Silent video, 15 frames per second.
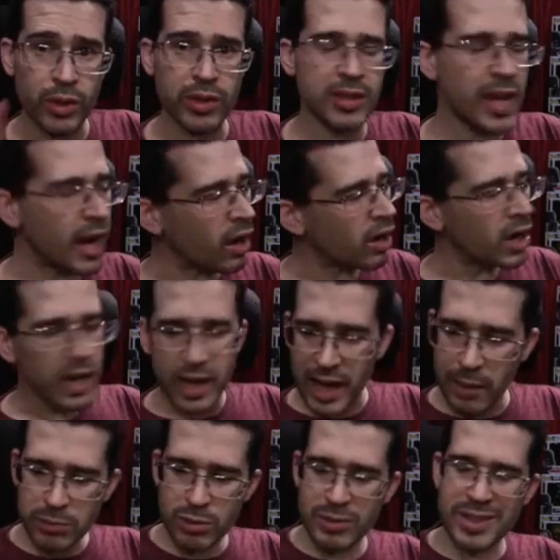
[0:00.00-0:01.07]
episodes, both
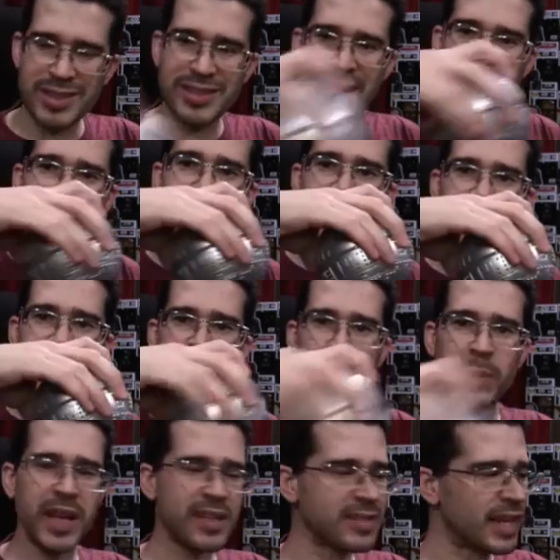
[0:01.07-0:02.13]
audio, video,
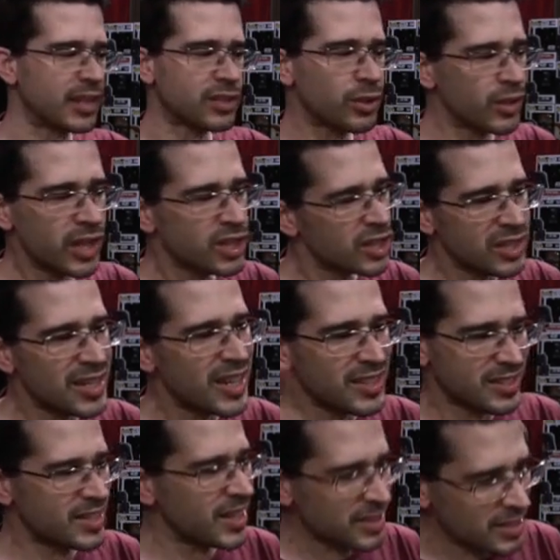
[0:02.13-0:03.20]
past, present,
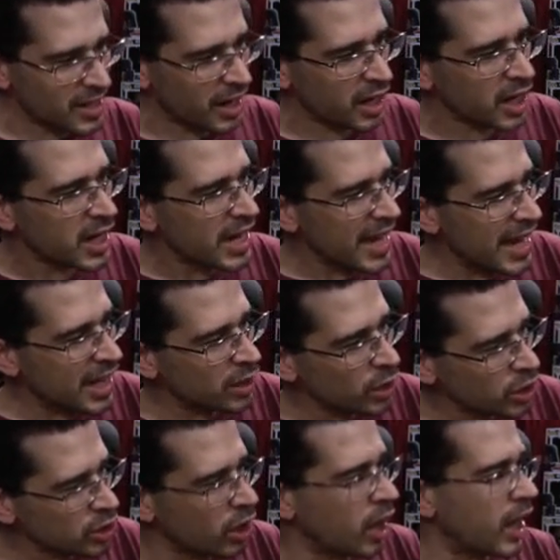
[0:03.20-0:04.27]
and future, which
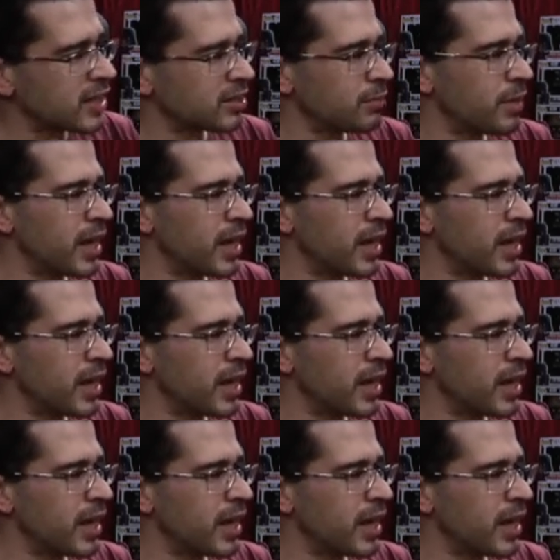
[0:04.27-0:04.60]
can be up to an